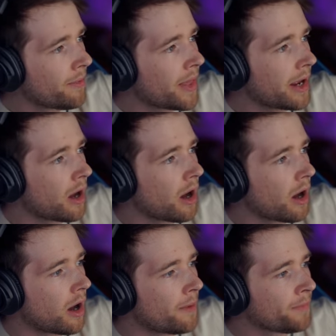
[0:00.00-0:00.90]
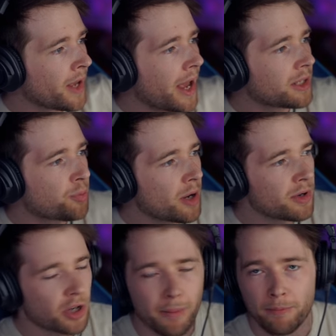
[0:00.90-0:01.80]
They are it's pretty
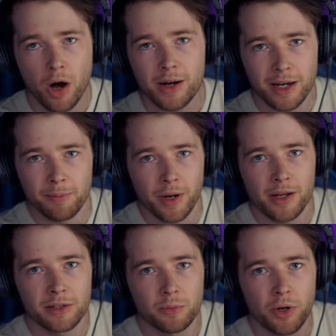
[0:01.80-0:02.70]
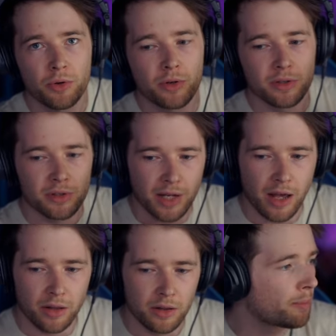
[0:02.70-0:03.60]
much a marketplace where you can
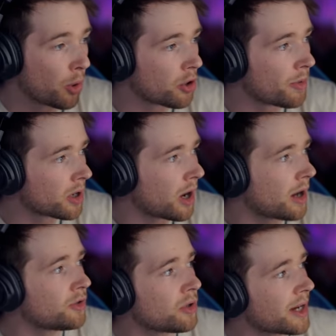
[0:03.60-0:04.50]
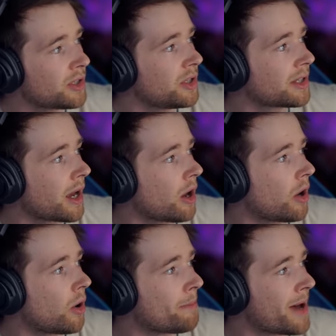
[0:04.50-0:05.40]
sell Pokemon cards. You can actually
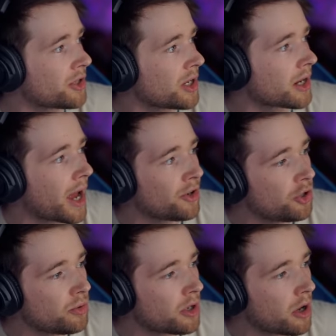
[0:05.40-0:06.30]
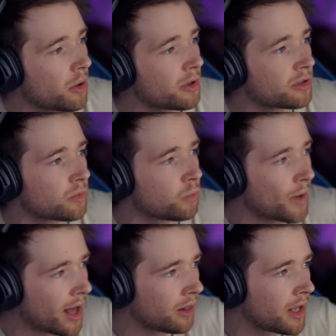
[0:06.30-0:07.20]
sell Magic and Yu-Gi-Oh as
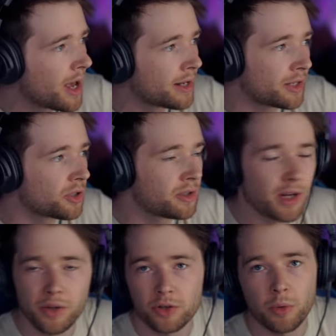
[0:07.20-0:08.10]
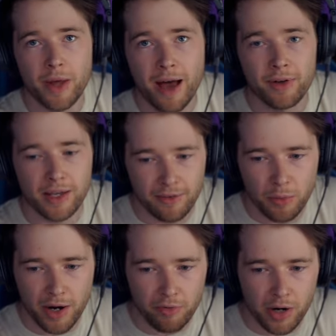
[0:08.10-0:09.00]
well. And as you can see at the top, we have a
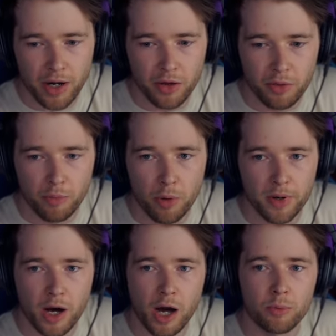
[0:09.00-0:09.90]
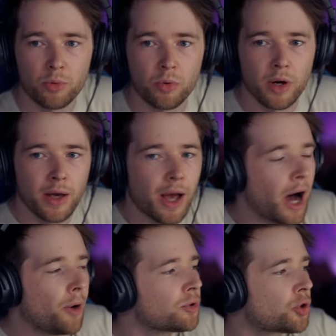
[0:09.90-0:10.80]
giveaway running at the moment. I will
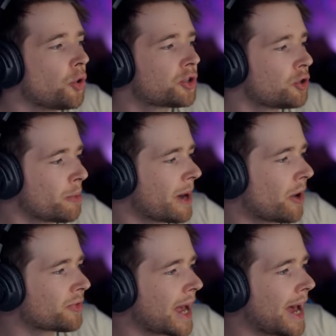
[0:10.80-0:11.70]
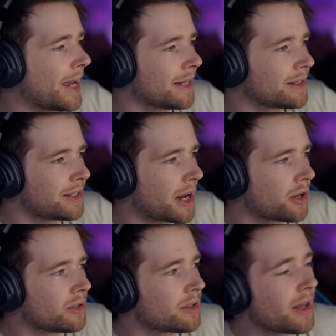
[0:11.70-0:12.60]
I'll talk to you about that in a
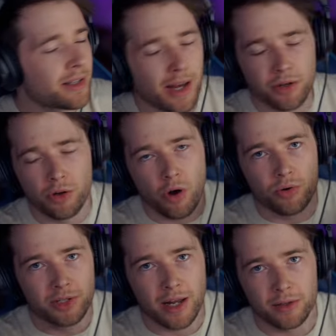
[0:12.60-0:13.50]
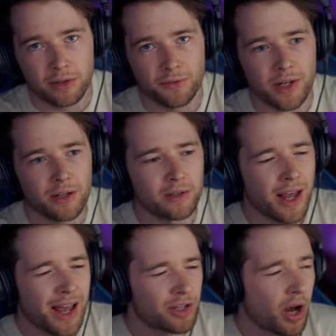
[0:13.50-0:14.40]
second. They take no seller's fees.
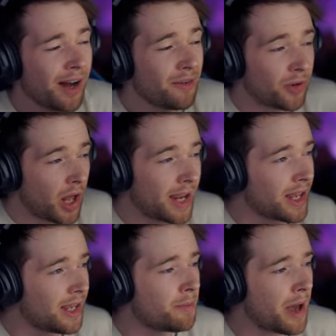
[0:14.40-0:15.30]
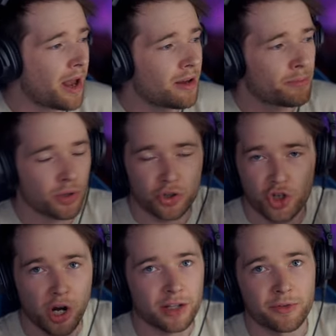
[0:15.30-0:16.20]
It's kind of like eBay, but
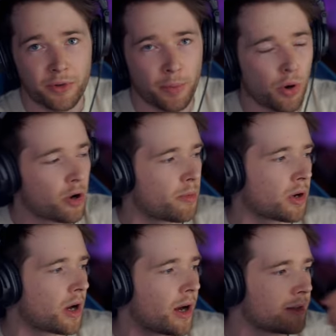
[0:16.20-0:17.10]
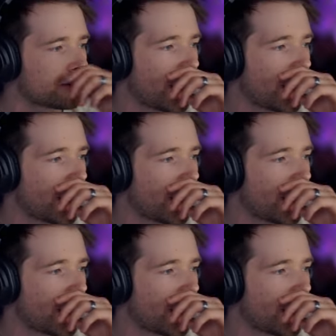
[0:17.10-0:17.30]
just for Pokemon cards.